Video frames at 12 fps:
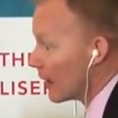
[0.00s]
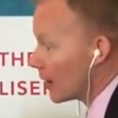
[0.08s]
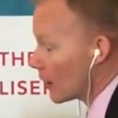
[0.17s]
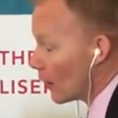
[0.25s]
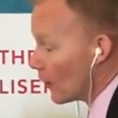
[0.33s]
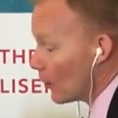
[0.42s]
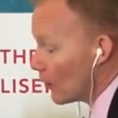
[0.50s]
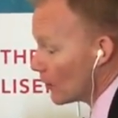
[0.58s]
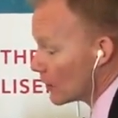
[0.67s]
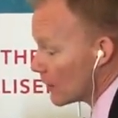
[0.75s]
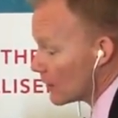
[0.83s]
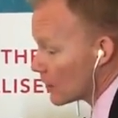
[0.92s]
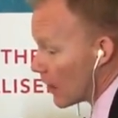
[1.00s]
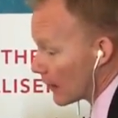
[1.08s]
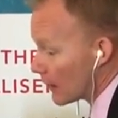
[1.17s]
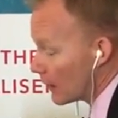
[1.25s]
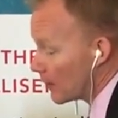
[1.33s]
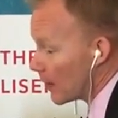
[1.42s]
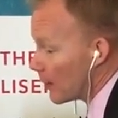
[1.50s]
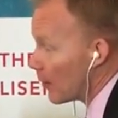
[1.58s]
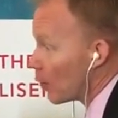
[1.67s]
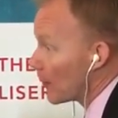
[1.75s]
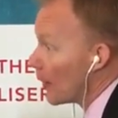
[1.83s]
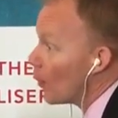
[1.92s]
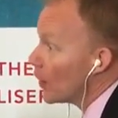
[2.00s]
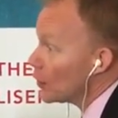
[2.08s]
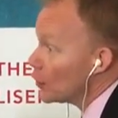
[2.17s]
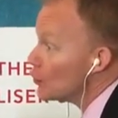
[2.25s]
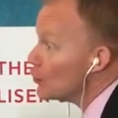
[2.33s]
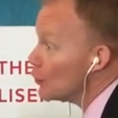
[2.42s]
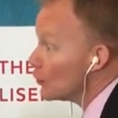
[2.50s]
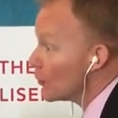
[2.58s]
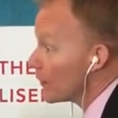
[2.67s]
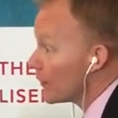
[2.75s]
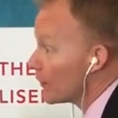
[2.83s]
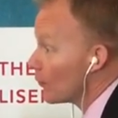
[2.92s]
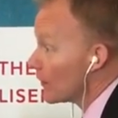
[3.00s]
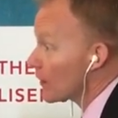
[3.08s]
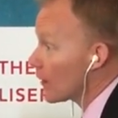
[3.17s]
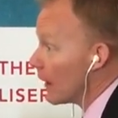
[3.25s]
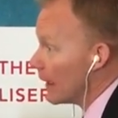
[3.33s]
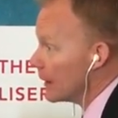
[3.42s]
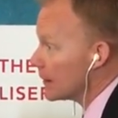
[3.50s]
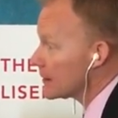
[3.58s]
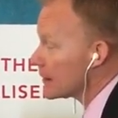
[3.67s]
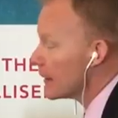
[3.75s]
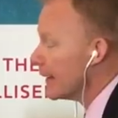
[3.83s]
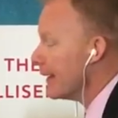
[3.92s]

kind of go talk a little bit more about what you do with clients.